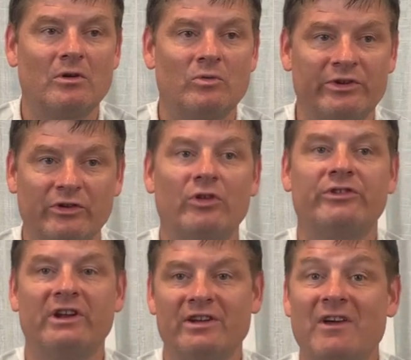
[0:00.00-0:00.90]

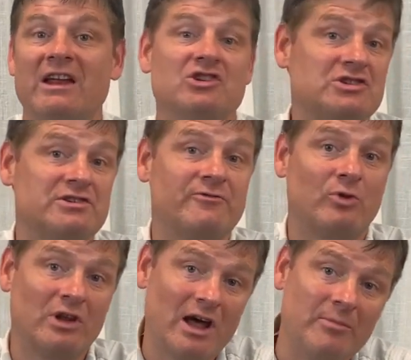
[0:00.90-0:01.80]
result in advantages
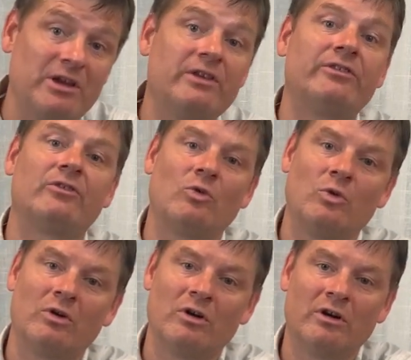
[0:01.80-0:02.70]
for lobbyists
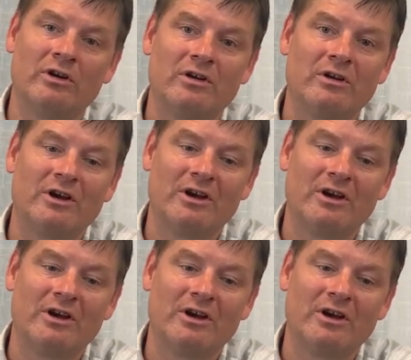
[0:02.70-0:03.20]
or